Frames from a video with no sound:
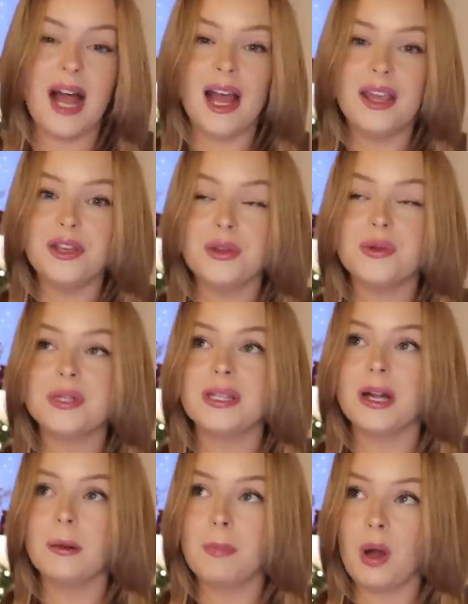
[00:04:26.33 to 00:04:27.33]
I use
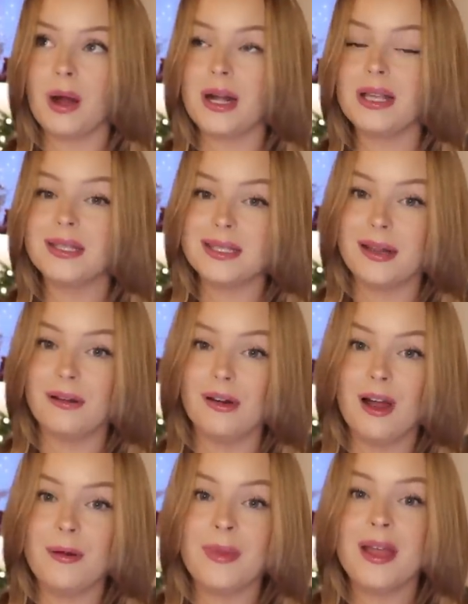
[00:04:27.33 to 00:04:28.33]
their body
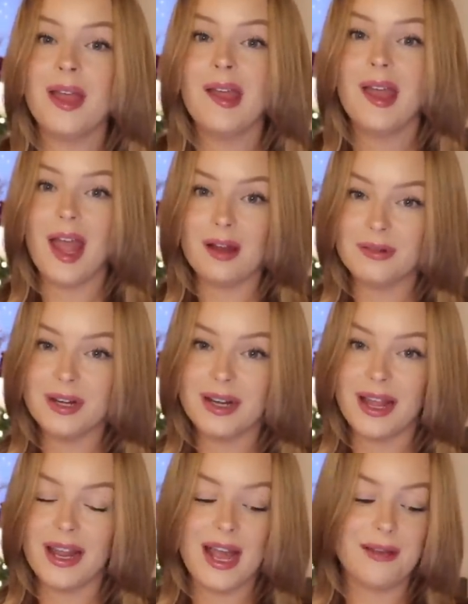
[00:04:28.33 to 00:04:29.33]
serum every
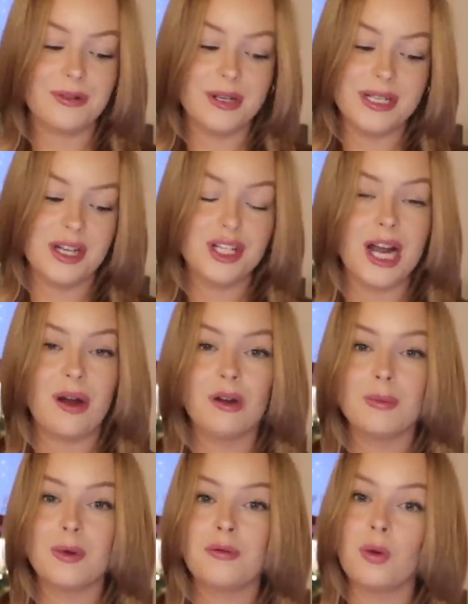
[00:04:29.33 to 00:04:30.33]
night after I take a
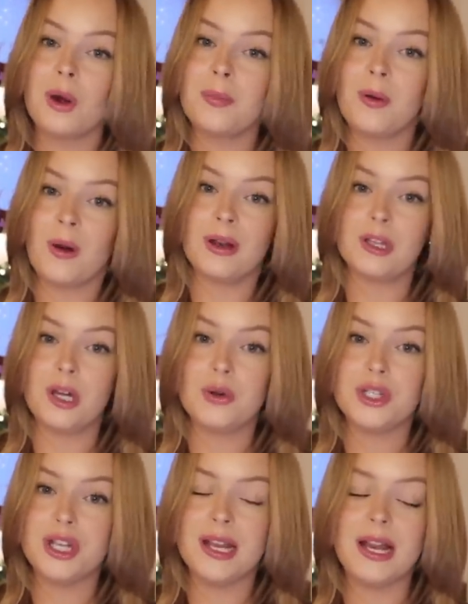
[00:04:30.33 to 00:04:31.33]
shower before I put on
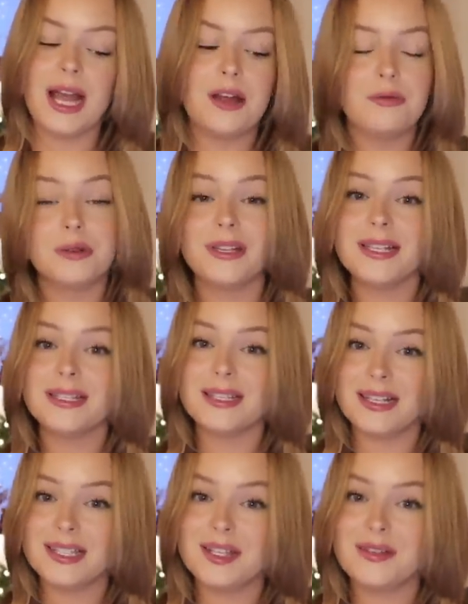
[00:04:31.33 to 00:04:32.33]
lotion. I have really
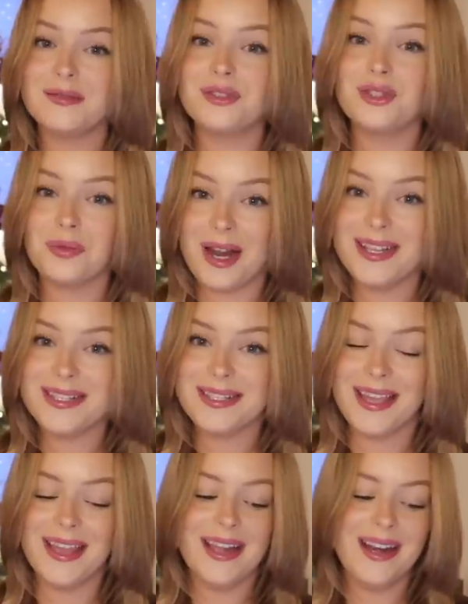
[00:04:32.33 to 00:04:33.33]
sensitive, dry
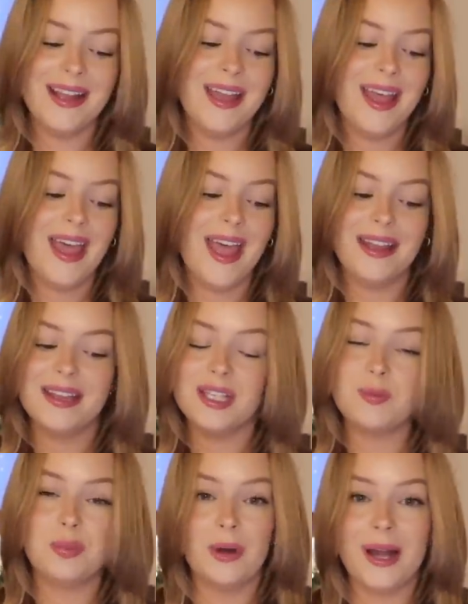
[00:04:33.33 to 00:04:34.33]
skin, and
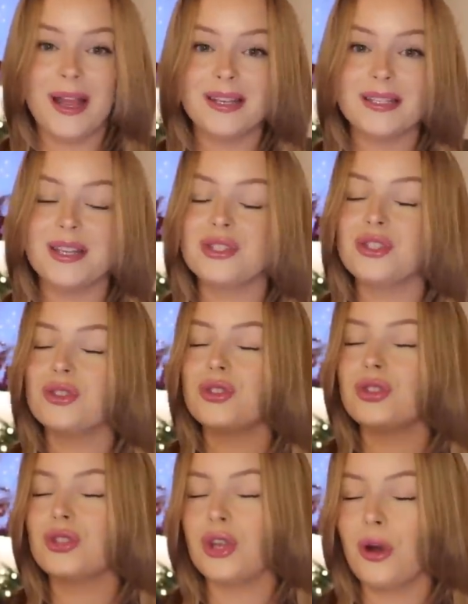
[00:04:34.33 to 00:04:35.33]
this brand is
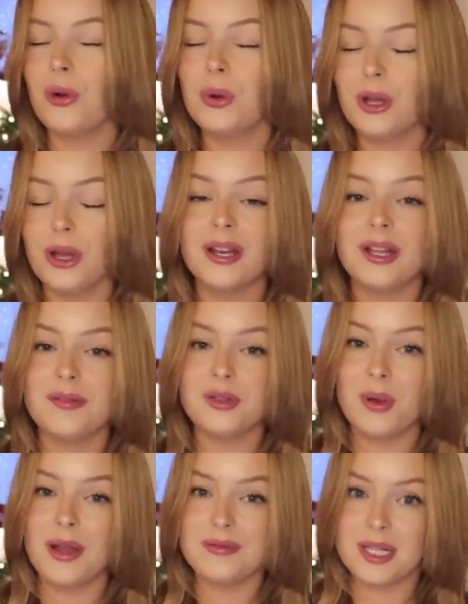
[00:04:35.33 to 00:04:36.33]
so good if
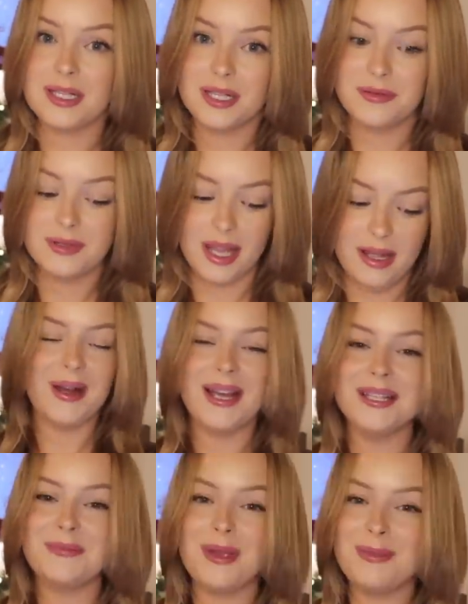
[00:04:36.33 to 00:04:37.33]
you have sensitive skin. You
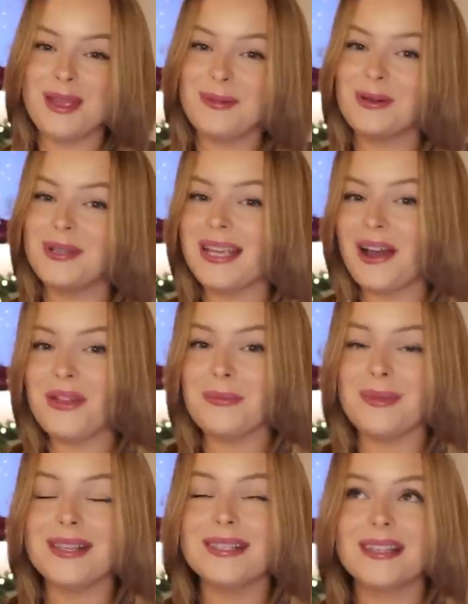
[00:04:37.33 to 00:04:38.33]
guys may be able to tell
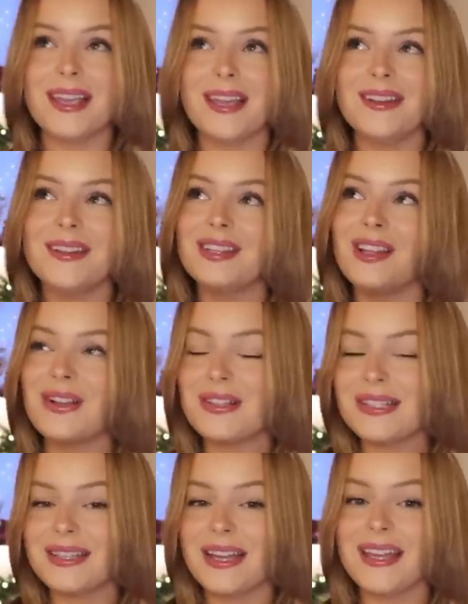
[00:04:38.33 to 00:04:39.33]
that my skin
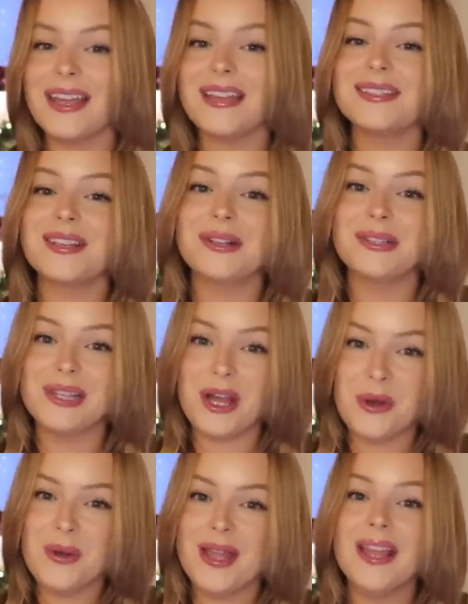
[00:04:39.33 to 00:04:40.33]
looks like it's
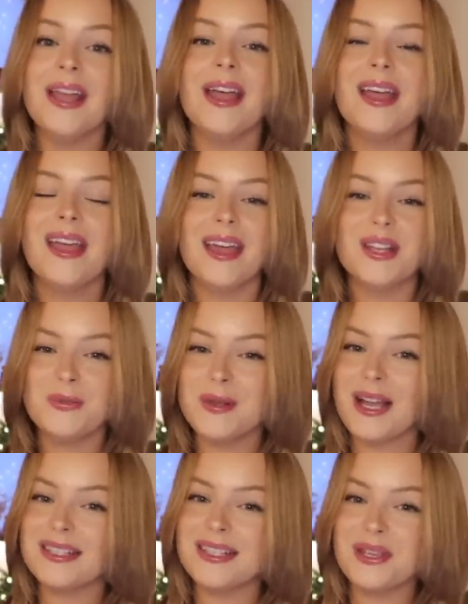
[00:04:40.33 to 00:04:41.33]
glowing, and it's
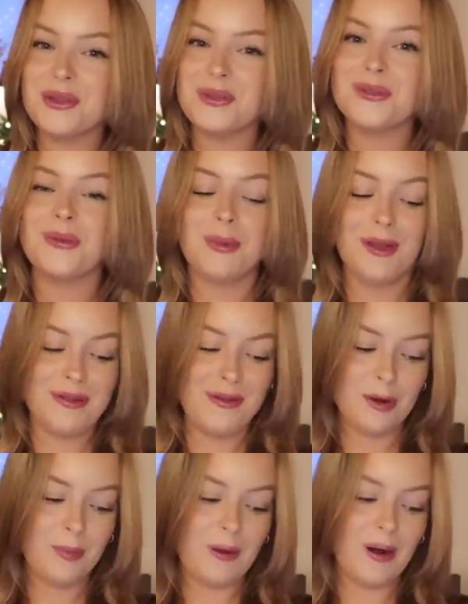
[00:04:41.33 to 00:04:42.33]
because I used one of my
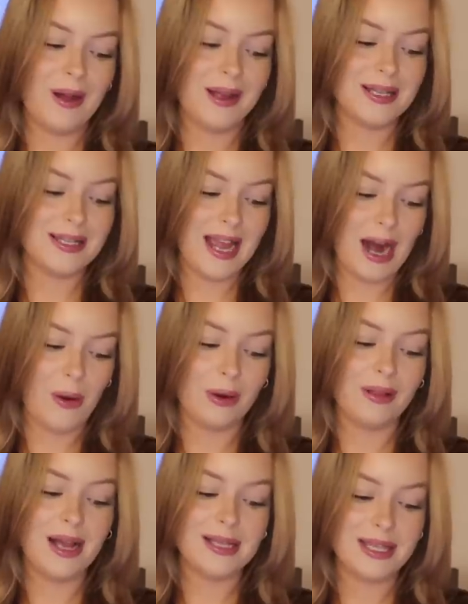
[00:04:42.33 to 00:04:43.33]
favorite products, the
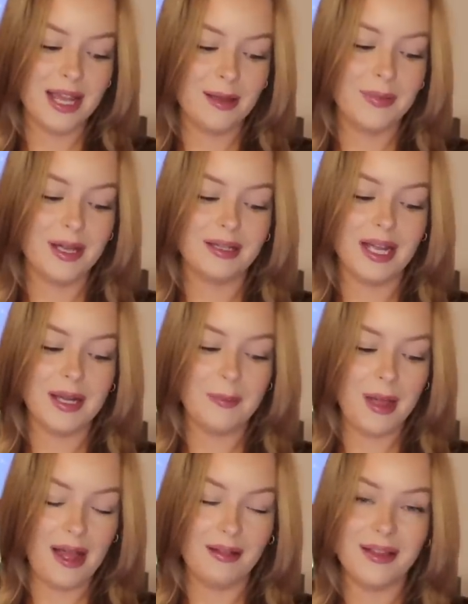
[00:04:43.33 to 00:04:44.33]
Hourglass Ambient
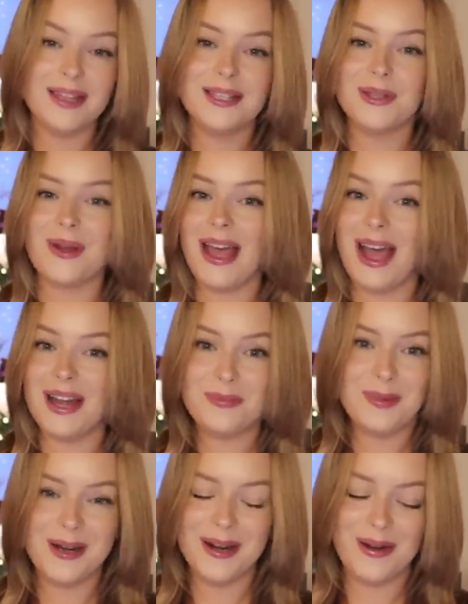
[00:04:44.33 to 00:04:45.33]
Light Palette, so I had to
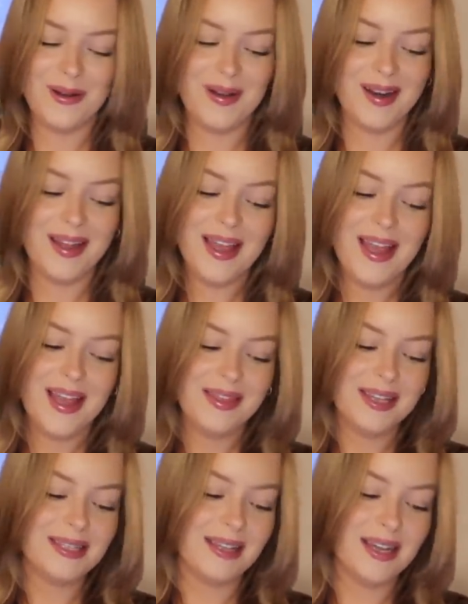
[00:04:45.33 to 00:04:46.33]
put it on
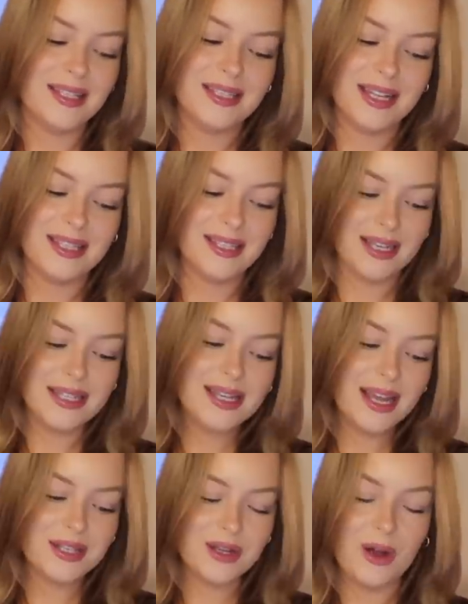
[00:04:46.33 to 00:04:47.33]
this list. It's
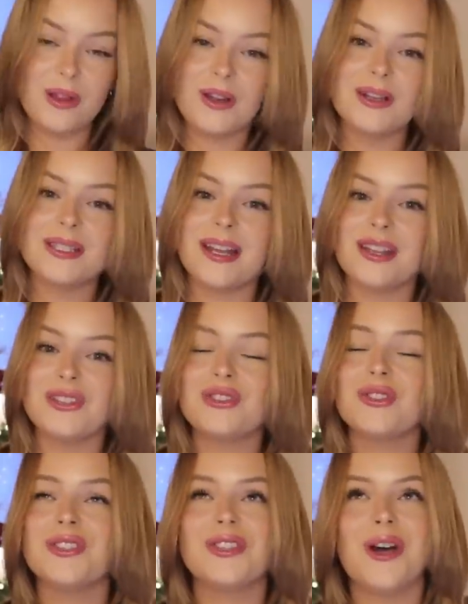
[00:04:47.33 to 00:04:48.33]
$68, and
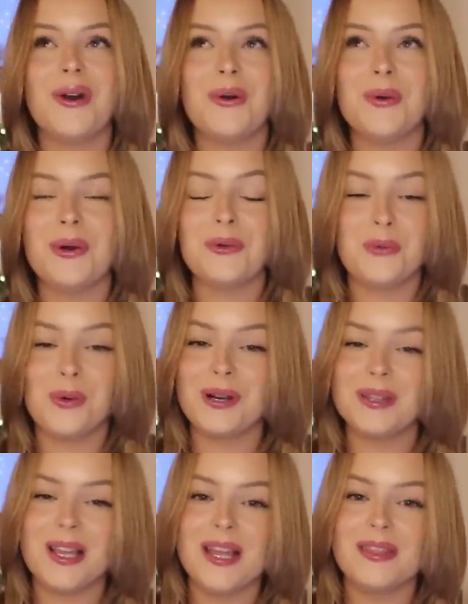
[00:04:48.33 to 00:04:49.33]
it's so
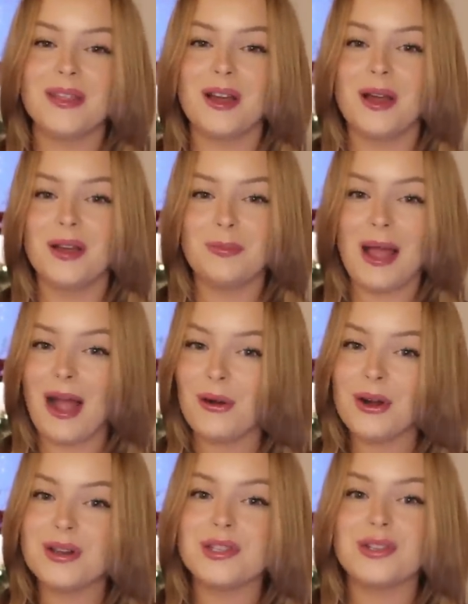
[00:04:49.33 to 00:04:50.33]
worth it. The
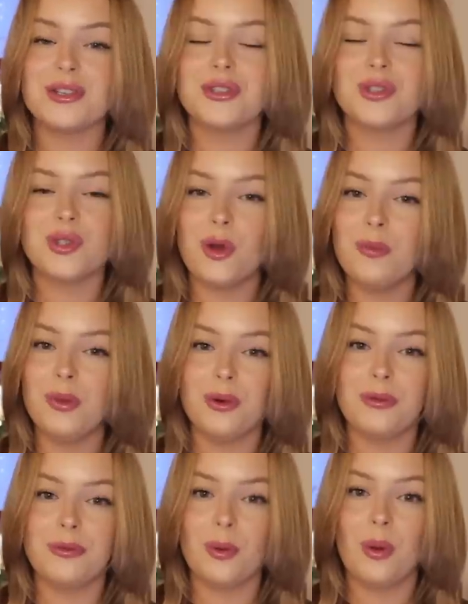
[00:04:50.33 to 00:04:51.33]
powders are just so
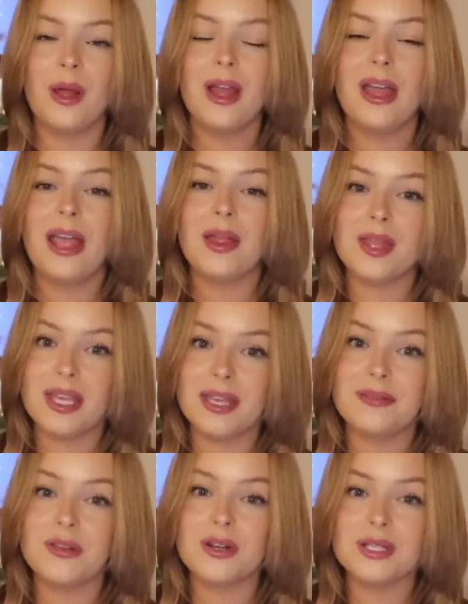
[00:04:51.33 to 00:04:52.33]
beautiful, and they
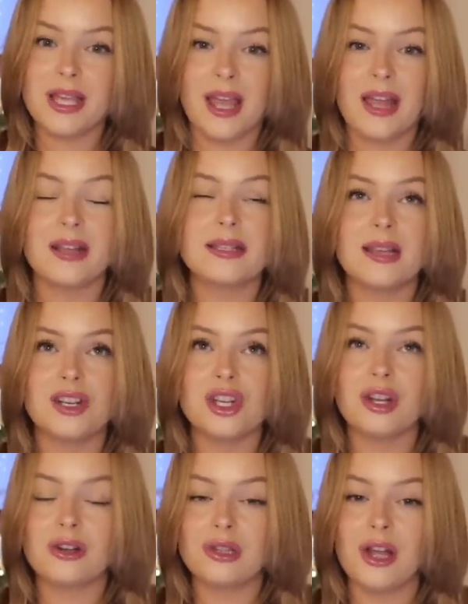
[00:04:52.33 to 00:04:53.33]
give your skin such
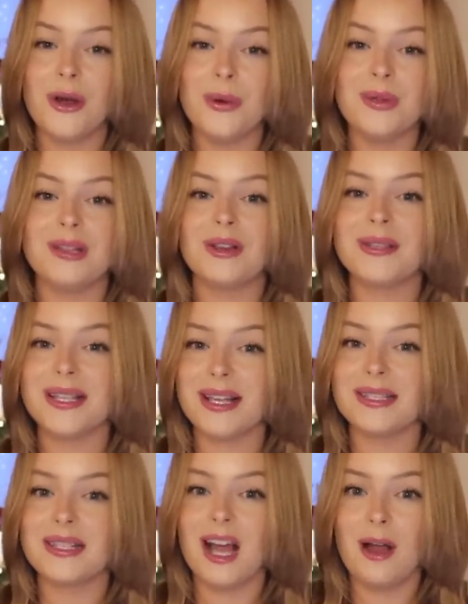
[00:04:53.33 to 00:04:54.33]
such a glow that looks like
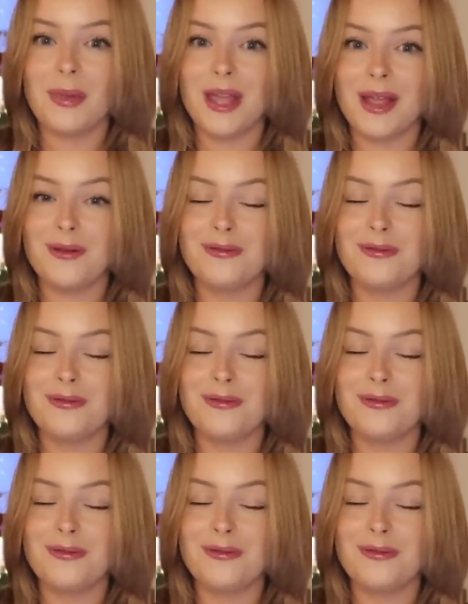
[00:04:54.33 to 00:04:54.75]
it's coming